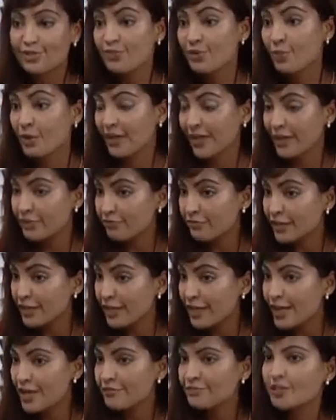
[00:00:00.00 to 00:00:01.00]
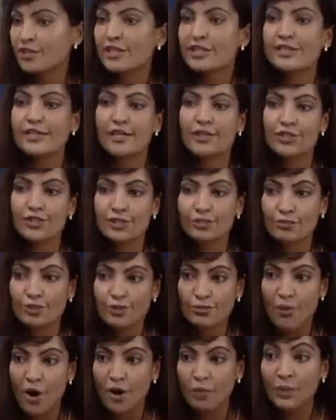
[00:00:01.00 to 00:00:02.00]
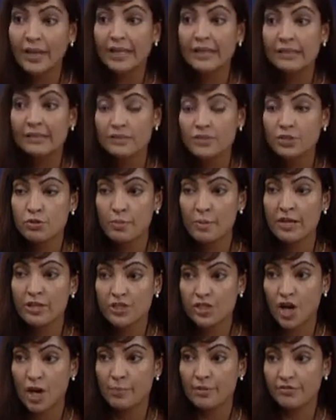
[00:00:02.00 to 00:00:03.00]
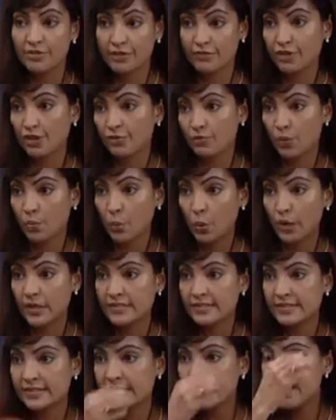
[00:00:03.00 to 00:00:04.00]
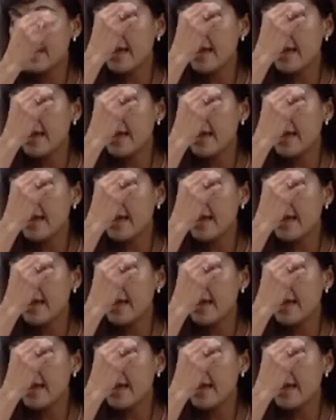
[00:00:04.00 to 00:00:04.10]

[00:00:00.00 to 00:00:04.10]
If you want to get free gifts, you can tell us who you are. We can do a better job of giving you rewards.